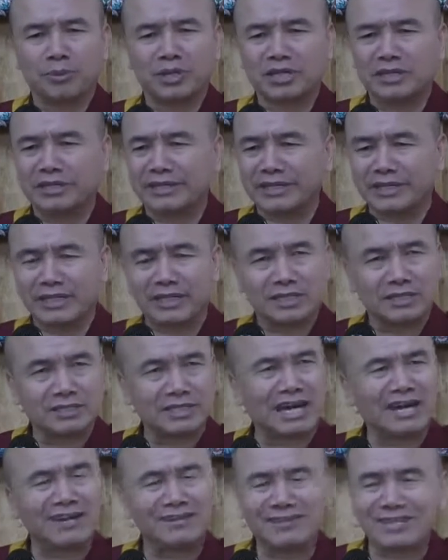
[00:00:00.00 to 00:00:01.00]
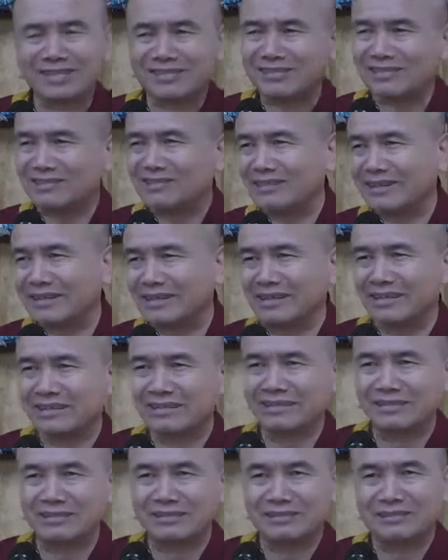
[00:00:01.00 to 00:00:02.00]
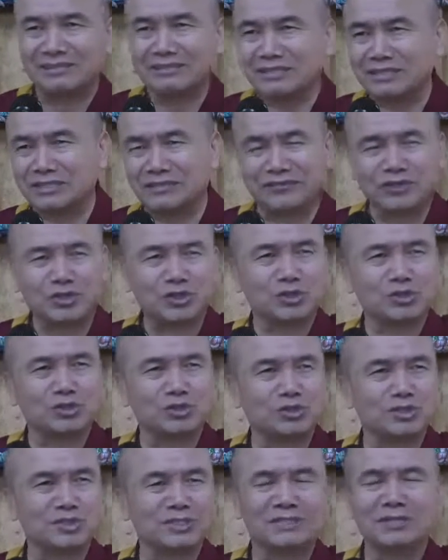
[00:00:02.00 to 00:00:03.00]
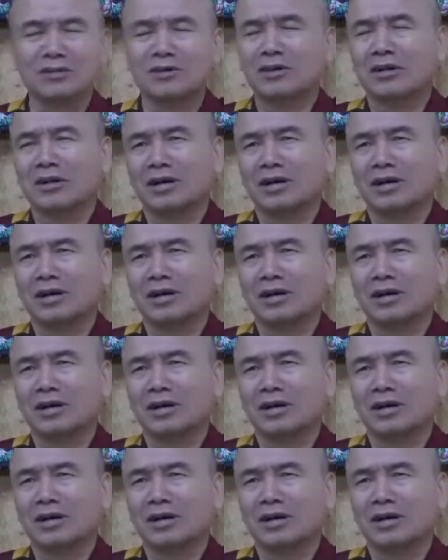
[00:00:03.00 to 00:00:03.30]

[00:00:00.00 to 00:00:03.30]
create unnecessary divisions,